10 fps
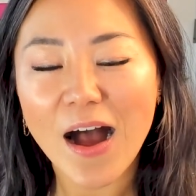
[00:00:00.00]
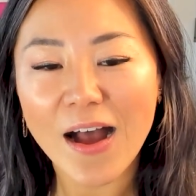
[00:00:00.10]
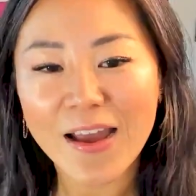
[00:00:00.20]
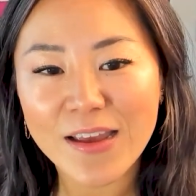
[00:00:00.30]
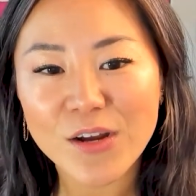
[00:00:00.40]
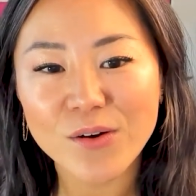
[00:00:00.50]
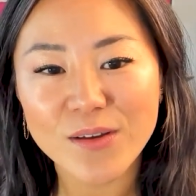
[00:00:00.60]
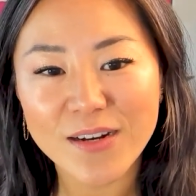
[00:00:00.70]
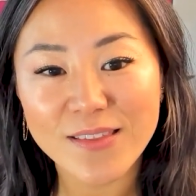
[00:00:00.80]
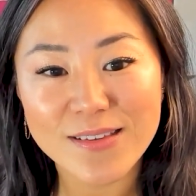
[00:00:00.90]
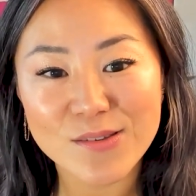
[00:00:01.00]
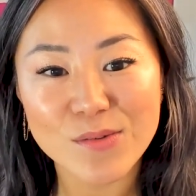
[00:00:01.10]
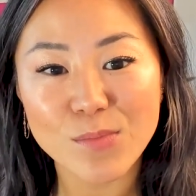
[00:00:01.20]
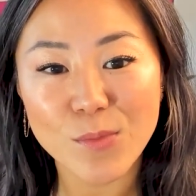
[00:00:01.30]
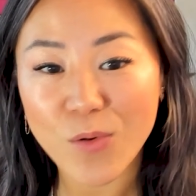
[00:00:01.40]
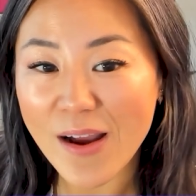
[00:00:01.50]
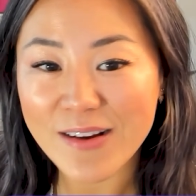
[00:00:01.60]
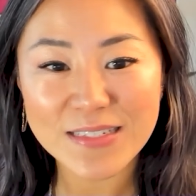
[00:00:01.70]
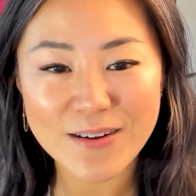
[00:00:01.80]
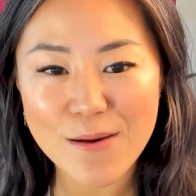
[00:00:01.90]
I created this
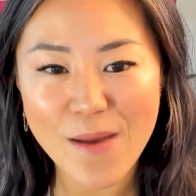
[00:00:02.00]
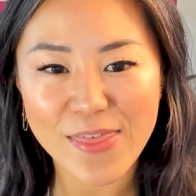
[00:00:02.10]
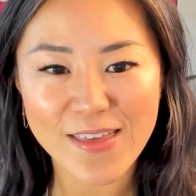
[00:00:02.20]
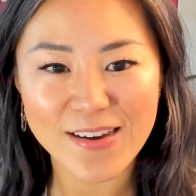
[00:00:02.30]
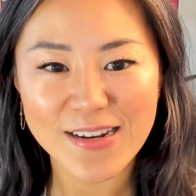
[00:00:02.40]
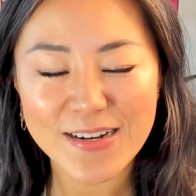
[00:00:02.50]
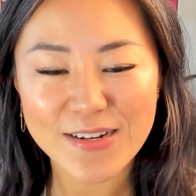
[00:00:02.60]
proprietary method